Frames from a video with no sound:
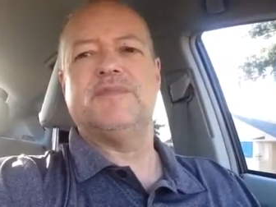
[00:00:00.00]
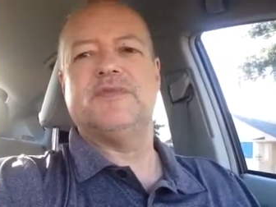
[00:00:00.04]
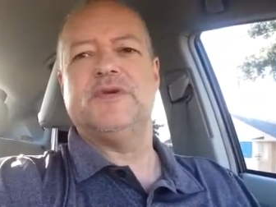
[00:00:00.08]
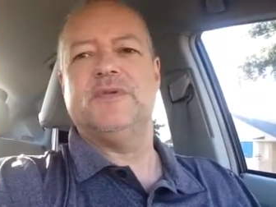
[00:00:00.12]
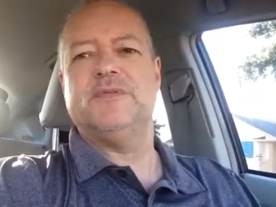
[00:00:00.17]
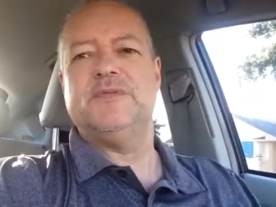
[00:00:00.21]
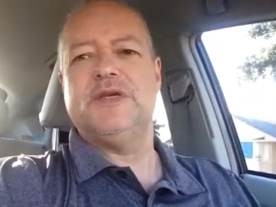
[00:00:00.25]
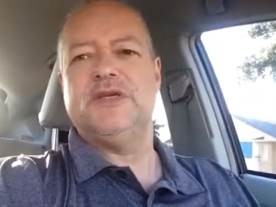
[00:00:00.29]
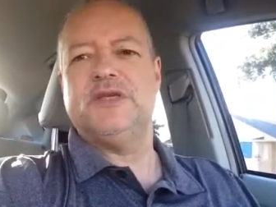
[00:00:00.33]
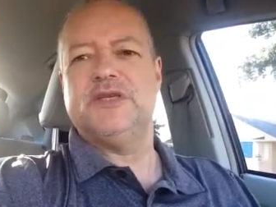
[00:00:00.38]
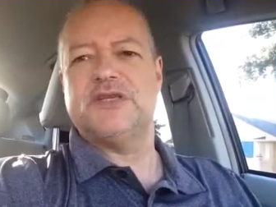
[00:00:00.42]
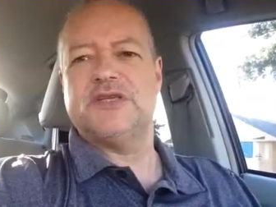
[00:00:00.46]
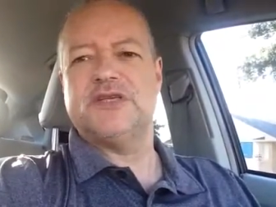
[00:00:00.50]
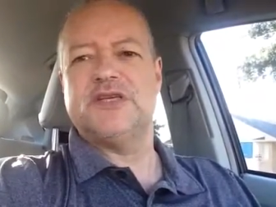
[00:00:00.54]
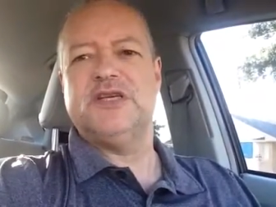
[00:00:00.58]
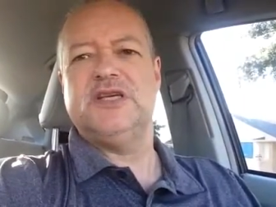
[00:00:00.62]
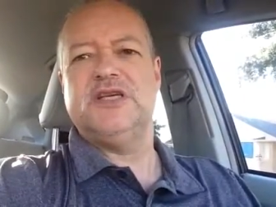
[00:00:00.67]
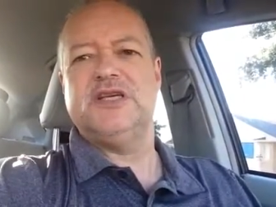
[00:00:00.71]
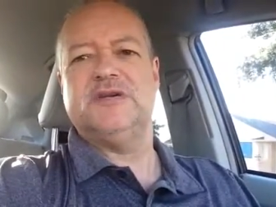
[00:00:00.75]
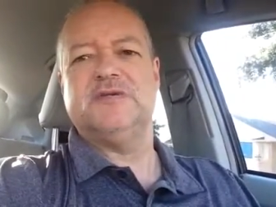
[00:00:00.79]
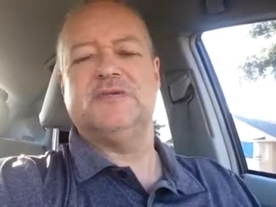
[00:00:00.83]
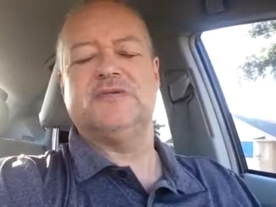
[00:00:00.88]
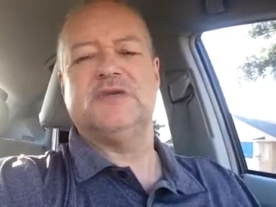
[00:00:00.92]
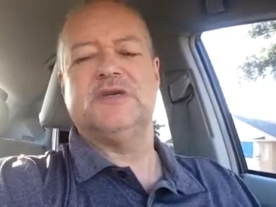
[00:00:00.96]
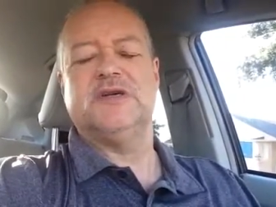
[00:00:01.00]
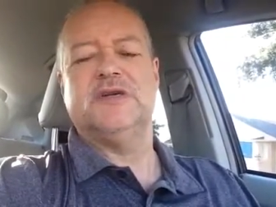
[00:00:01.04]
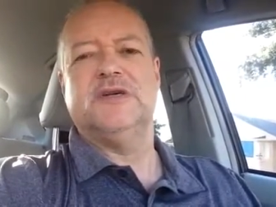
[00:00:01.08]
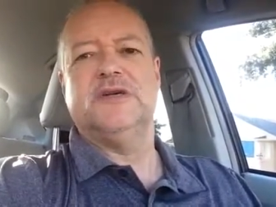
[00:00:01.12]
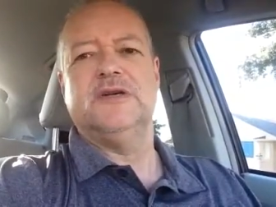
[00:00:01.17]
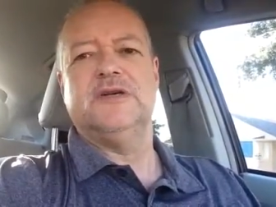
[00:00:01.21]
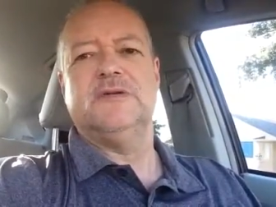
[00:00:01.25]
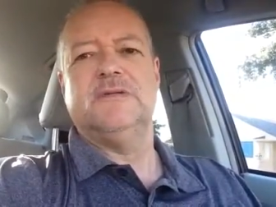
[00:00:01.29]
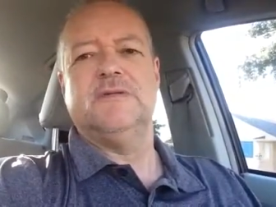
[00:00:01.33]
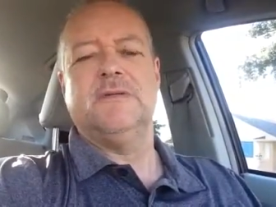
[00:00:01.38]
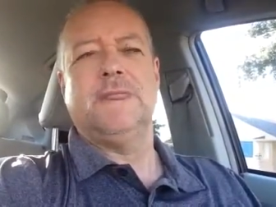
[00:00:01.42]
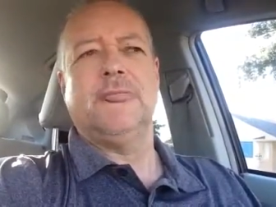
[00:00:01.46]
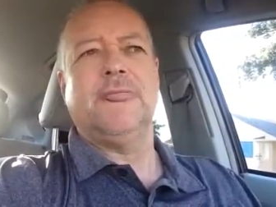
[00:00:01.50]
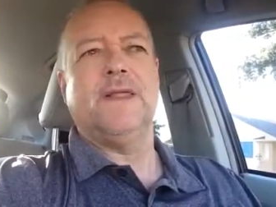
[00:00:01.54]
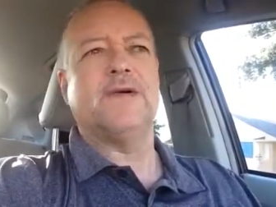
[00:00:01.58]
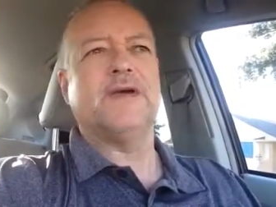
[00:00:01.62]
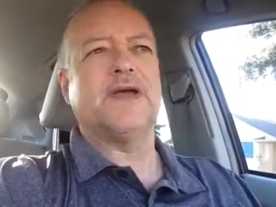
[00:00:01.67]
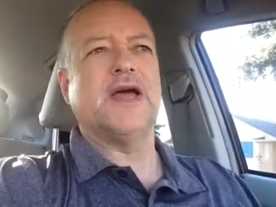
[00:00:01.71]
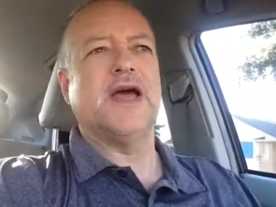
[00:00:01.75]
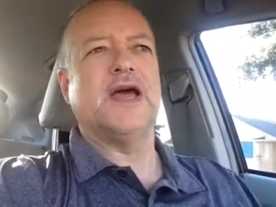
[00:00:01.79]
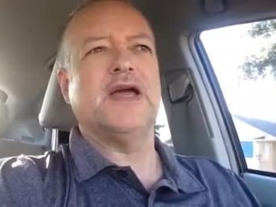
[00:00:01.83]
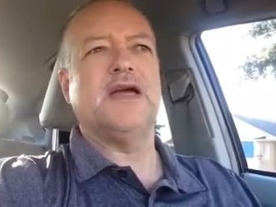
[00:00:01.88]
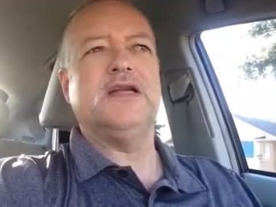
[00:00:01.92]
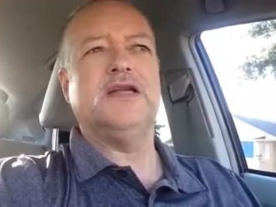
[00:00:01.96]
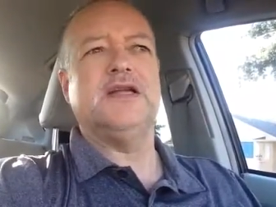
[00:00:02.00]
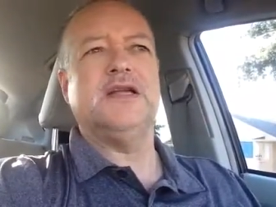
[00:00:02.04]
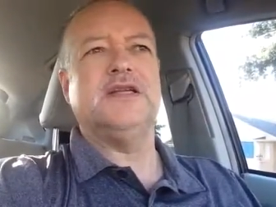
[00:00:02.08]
to be deceived, okay?